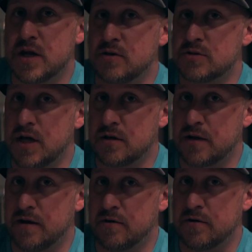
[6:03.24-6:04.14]
and your tail
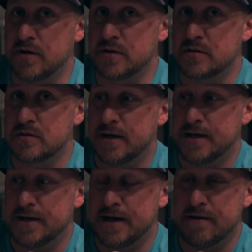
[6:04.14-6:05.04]
light harness.
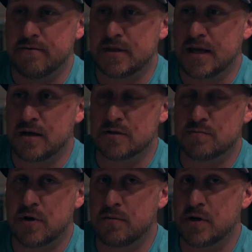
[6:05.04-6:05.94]
Everything else
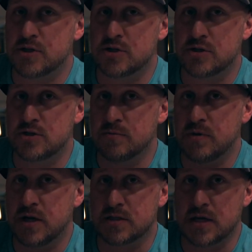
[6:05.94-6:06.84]
pretty much should
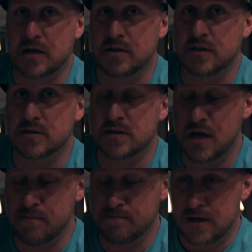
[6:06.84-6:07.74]
be exactly the
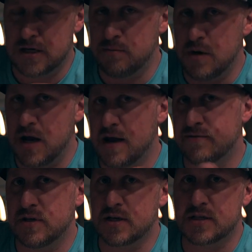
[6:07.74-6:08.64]
same, and you may
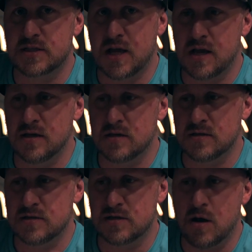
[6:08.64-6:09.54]
have to
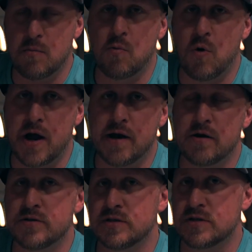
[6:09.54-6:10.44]
extend some
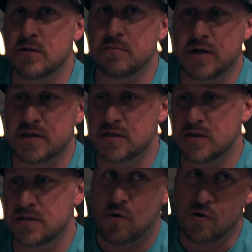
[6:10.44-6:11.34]
wires in some
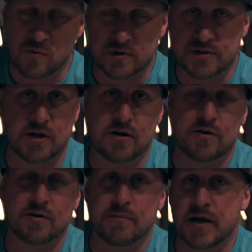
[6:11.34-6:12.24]
places, or once you get
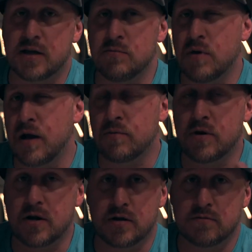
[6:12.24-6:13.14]
on the bike, you might
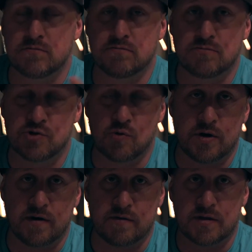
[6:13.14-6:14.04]
wanna
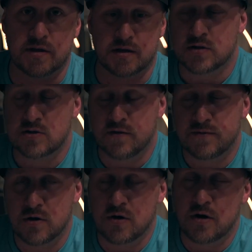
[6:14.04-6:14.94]
shorten everything. So if
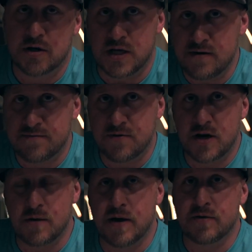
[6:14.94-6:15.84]
you're a neat
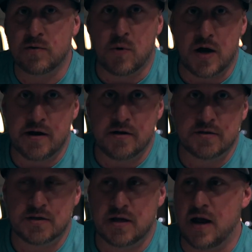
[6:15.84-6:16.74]
freak about the
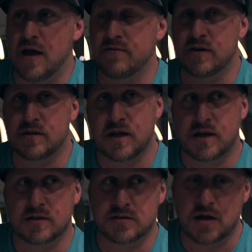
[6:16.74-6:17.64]
wires and having
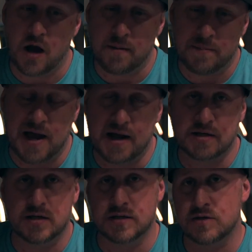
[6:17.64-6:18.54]
things not packed
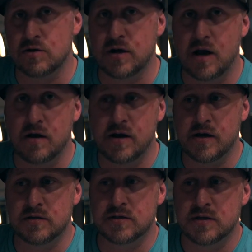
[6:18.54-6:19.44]
into certain
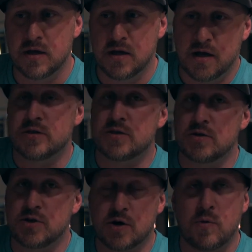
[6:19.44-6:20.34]
areas, so
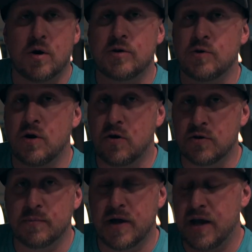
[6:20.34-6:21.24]
you're gonna wanna do it on
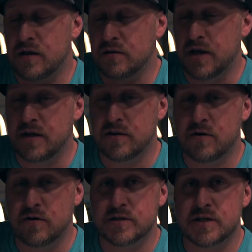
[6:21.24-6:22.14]
the bike, lay the
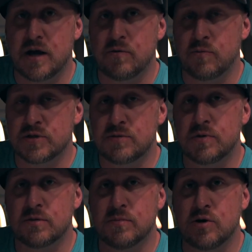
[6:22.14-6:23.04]
harness out once you
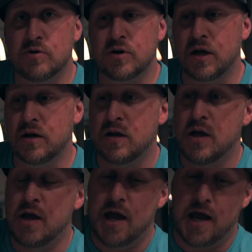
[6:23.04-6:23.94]
put the motor in,
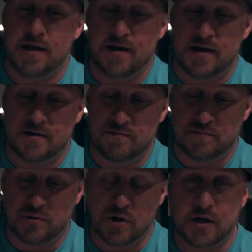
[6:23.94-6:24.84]
and
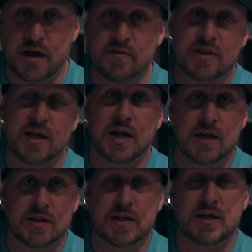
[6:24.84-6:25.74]
plug everything
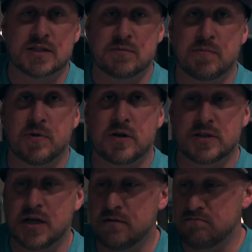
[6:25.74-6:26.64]
in that needs to be plugged
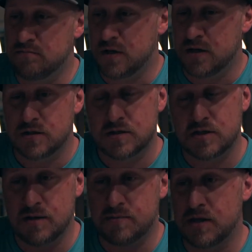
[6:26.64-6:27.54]
in,
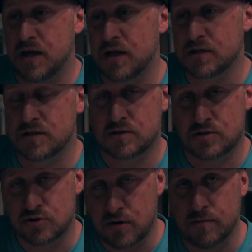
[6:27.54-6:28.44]
snip things,
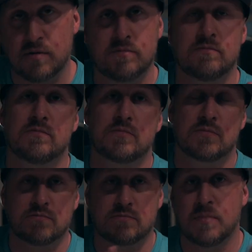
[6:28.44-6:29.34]
trim them,
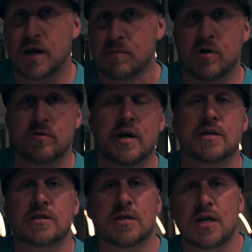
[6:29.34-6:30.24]
make them all
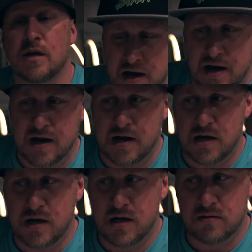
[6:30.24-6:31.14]
nice and neat.
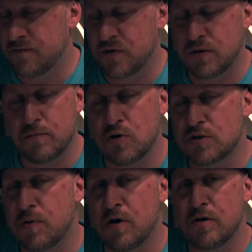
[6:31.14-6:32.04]
I, for the
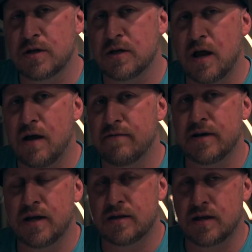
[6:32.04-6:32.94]
most part, didn't have
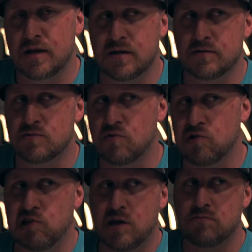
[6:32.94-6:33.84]
anything that was
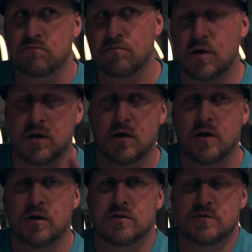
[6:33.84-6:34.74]
really
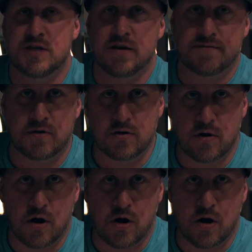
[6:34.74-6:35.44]
different or